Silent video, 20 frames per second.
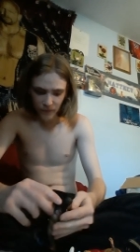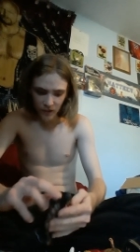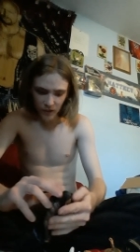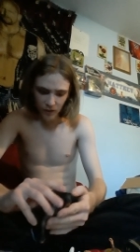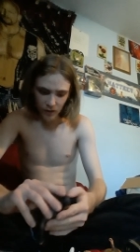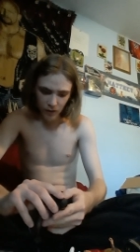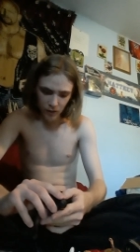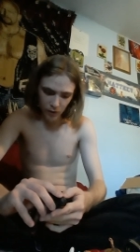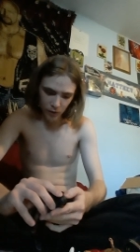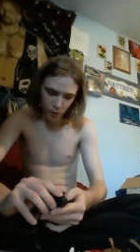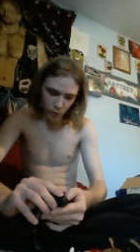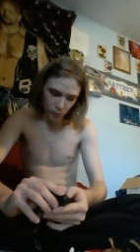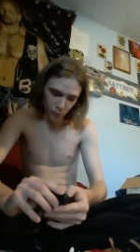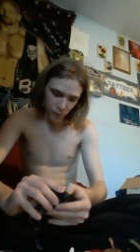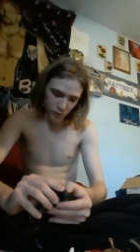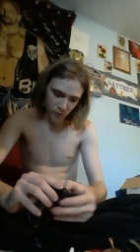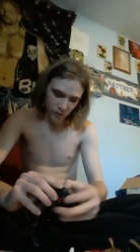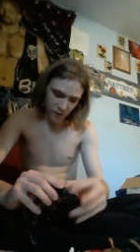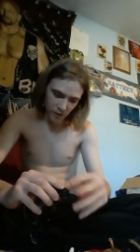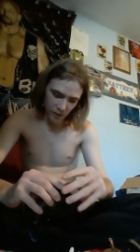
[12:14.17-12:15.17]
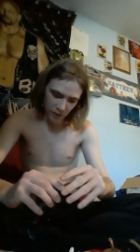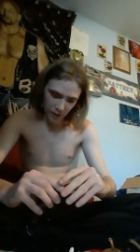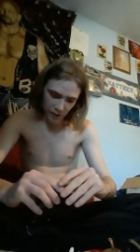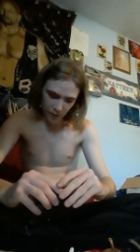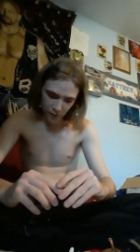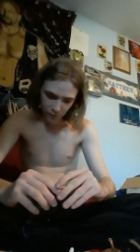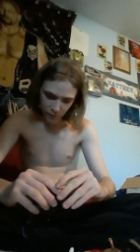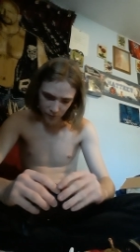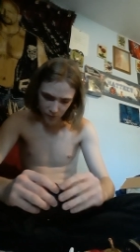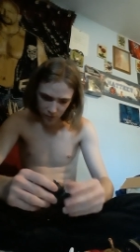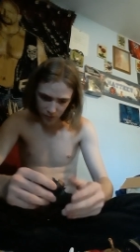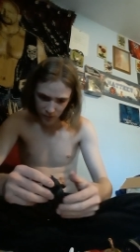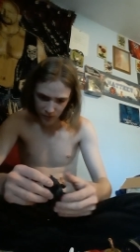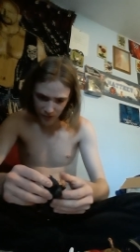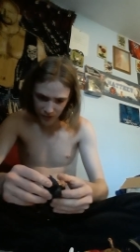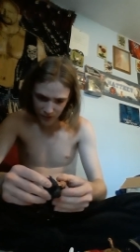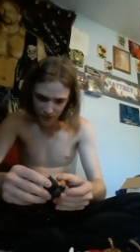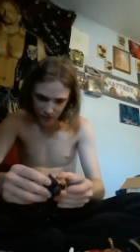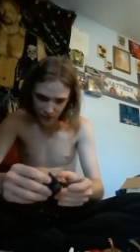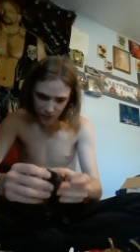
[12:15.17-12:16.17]
I almost have it
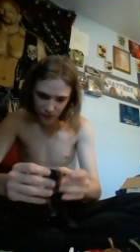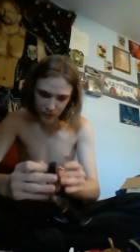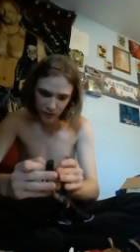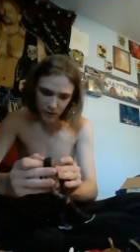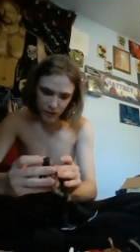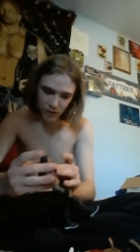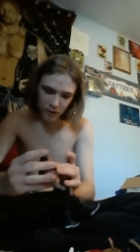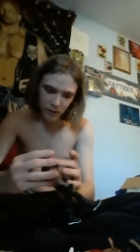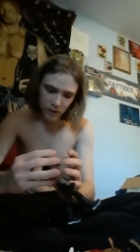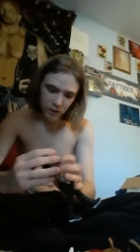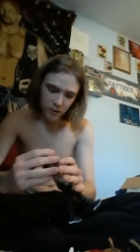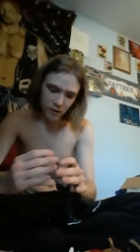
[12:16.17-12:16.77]
decently.